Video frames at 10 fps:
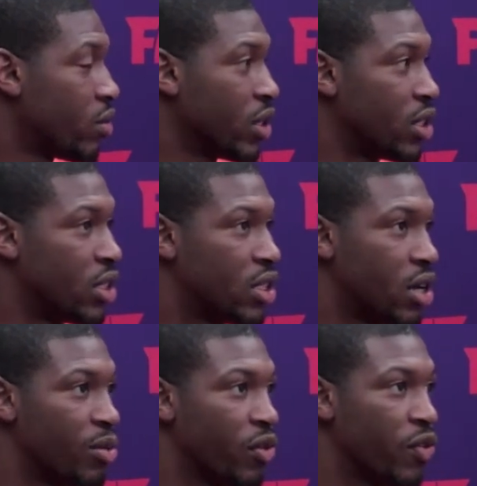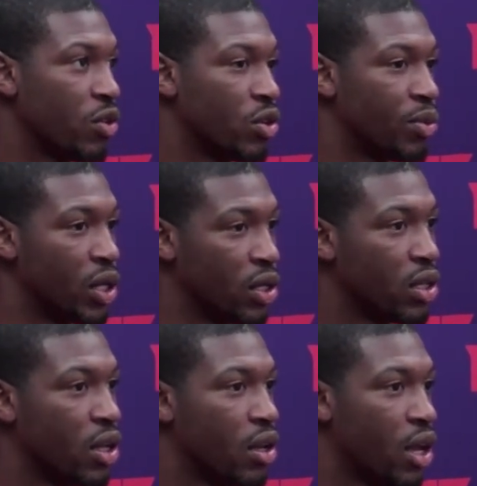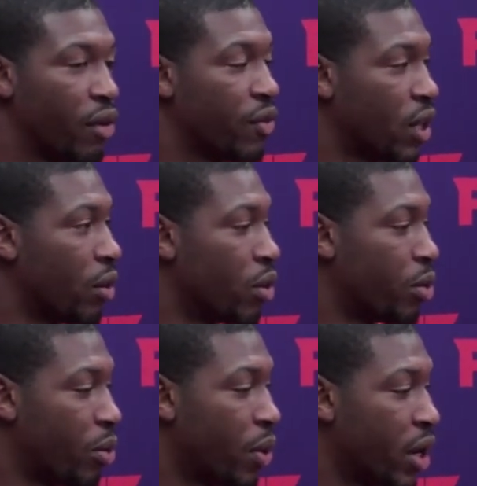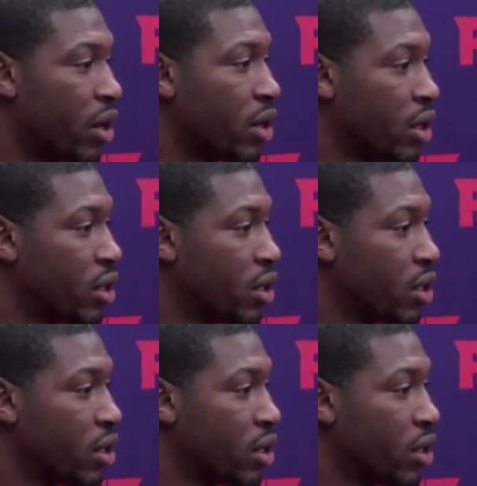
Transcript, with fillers: really determine the future, but I feel like we're prepared